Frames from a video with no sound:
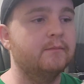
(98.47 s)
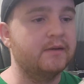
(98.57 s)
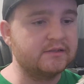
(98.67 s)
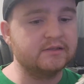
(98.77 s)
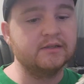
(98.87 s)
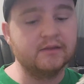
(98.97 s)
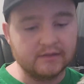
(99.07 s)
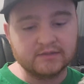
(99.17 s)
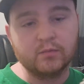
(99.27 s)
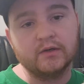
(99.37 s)
basically
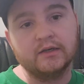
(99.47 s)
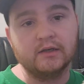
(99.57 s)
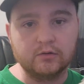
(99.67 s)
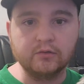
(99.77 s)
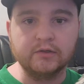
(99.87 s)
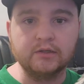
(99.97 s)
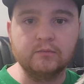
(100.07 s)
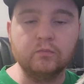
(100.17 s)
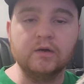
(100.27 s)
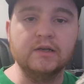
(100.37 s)
this one
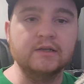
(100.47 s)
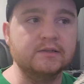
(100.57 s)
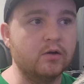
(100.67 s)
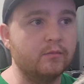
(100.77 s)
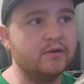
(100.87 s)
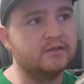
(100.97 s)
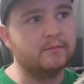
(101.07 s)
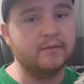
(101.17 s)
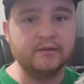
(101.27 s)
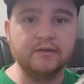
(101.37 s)
included, was almost a
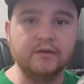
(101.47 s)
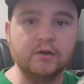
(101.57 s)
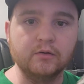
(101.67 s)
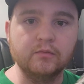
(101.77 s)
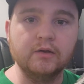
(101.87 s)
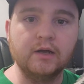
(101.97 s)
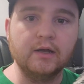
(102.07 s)
month ago.